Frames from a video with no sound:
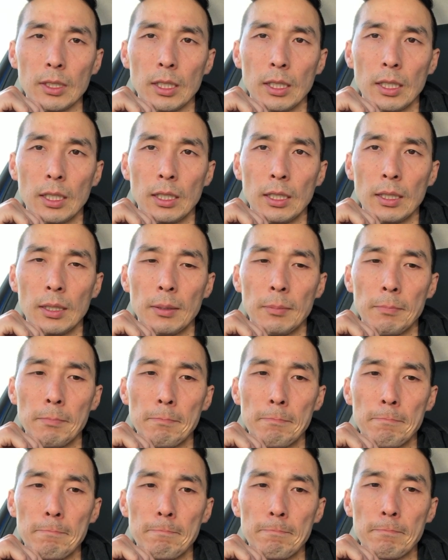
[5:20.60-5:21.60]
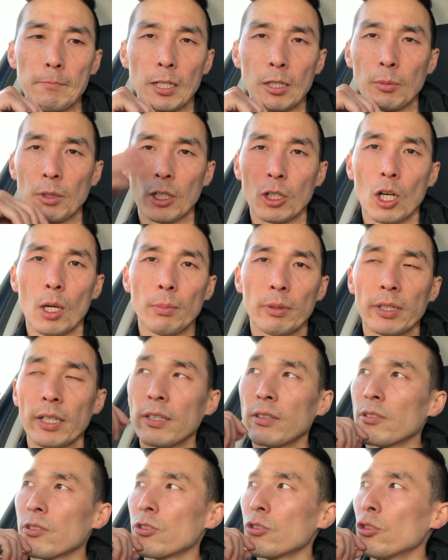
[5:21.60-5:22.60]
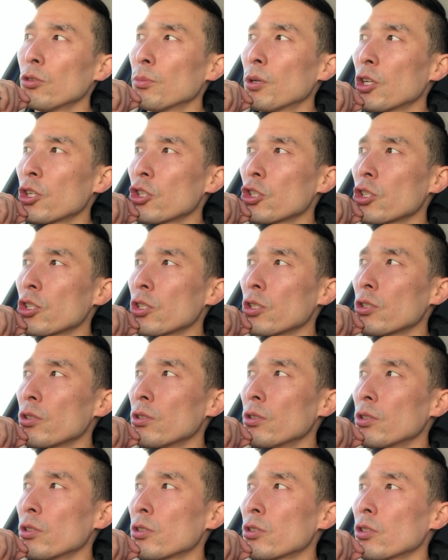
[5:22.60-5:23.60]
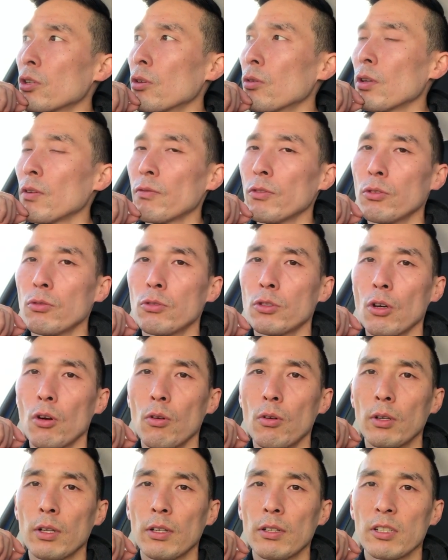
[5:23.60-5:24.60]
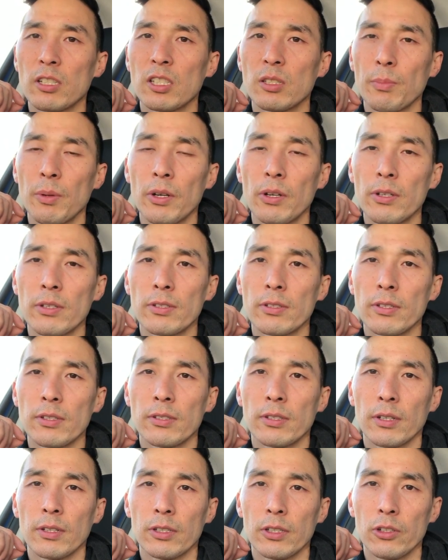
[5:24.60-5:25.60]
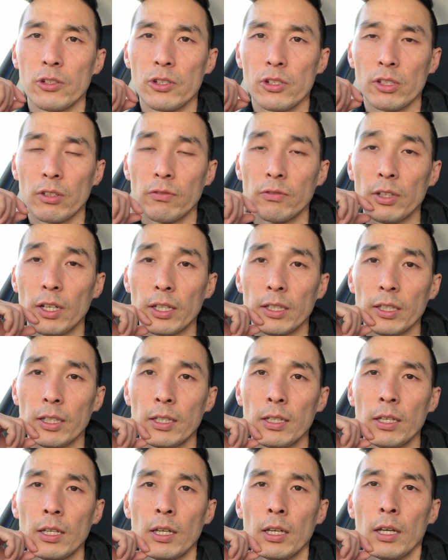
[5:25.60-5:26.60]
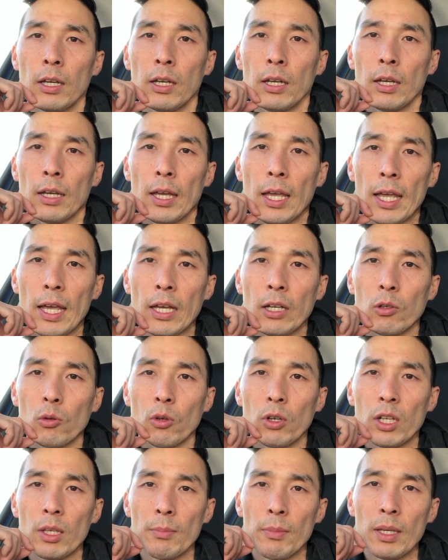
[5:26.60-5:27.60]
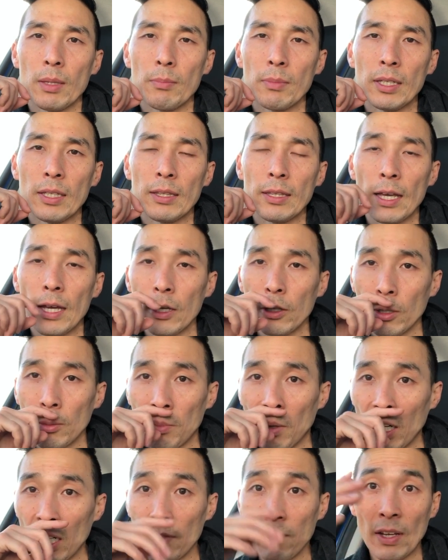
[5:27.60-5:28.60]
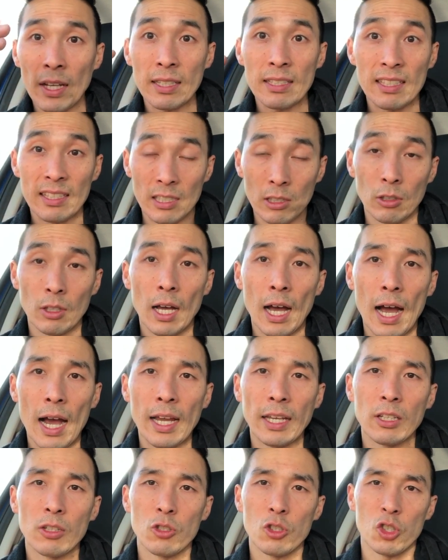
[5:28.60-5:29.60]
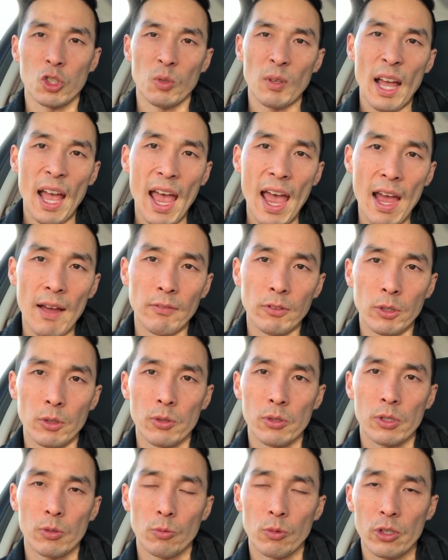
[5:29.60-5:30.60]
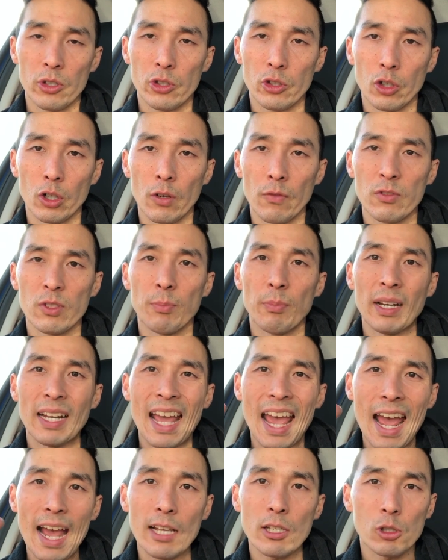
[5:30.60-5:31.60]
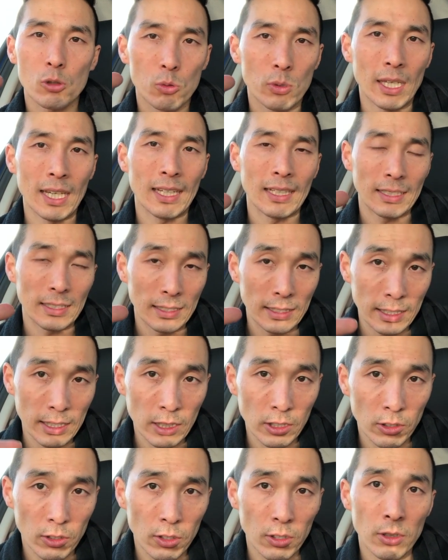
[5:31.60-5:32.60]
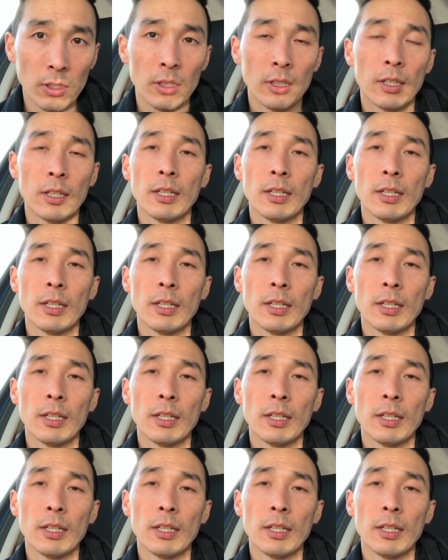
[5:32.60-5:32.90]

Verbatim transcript: um, I don't want to complicate this too much. So if you don't experience this and consider yourself lucky, and or it may mean that your body fat's still high and you still have those reserves but as you get leaner